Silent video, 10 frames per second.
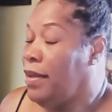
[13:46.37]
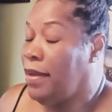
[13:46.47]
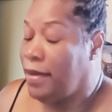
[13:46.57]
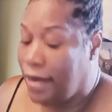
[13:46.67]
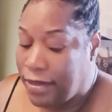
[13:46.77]

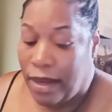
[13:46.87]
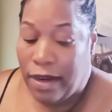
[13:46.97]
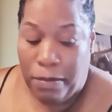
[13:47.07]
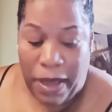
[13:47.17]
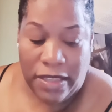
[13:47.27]
That's all
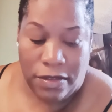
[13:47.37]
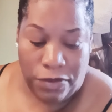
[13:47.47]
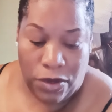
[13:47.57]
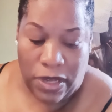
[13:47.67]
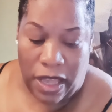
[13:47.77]
I'm asking for,
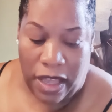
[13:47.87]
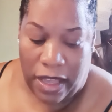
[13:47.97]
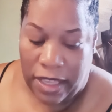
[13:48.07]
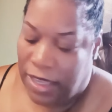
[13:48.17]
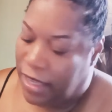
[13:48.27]
God.
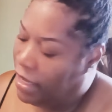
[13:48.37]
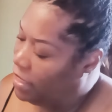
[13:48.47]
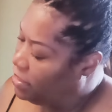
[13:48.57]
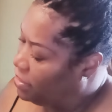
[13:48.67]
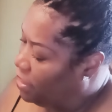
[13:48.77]
And
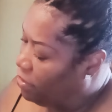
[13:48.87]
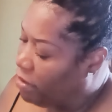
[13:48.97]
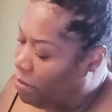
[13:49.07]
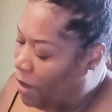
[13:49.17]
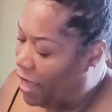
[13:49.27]
just get
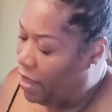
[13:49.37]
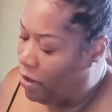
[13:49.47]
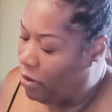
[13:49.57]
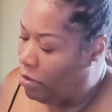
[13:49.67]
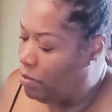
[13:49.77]
everybody
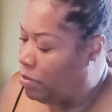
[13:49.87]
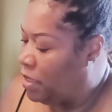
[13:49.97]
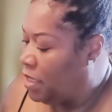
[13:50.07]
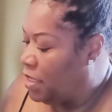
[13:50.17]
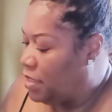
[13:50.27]
home
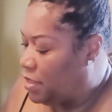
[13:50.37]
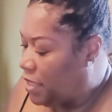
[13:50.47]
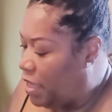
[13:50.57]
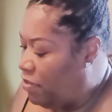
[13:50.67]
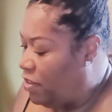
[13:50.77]

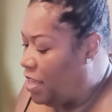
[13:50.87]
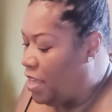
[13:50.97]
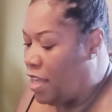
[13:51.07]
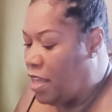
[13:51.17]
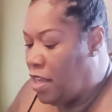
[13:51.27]
safely.
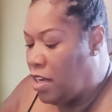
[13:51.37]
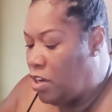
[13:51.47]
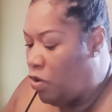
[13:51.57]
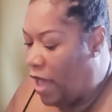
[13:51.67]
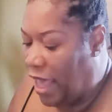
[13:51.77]
No
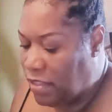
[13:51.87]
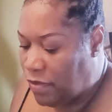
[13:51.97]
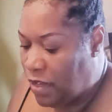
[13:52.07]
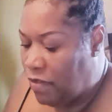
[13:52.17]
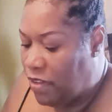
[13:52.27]

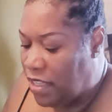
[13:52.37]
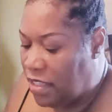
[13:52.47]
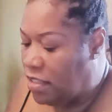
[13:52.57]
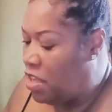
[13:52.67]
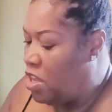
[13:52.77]
hospital
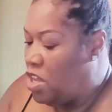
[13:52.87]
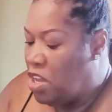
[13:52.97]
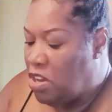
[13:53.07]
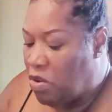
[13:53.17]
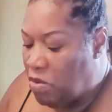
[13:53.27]
visits.
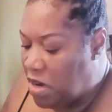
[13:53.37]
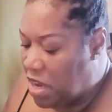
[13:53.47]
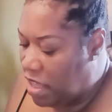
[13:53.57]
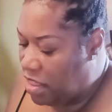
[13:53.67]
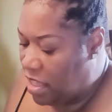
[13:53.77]
No
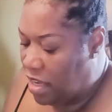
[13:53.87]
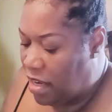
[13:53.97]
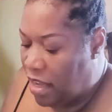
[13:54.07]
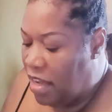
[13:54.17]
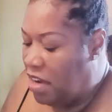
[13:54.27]
nothing.
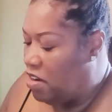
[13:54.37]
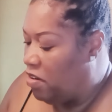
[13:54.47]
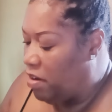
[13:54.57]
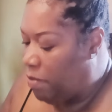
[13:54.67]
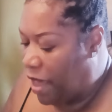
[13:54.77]
And
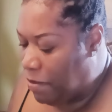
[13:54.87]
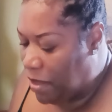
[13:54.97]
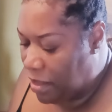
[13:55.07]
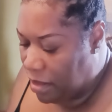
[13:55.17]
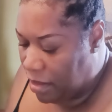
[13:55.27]
everybody be
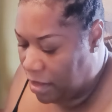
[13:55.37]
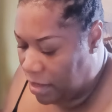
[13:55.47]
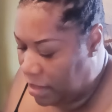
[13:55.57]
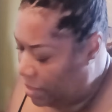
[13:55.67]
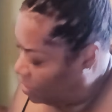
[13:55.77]
good.
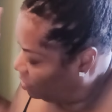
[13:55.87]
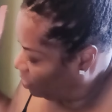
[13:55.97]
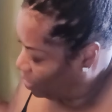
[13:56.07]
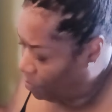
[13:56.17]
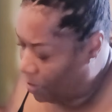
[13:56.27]
That's all
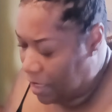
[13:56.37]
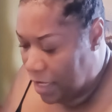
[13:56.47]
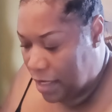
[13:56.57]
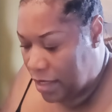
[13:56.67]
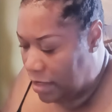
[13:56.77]
I want.
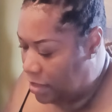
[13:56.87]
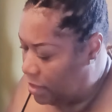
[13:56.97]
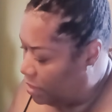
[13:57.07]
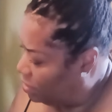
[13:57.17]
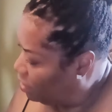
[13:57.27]

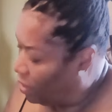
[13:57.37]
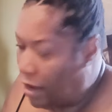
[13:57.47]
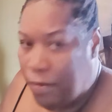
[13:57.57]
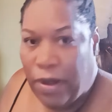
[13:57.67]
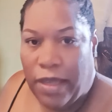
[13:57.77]
That's all I
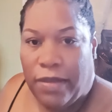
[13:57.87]
want.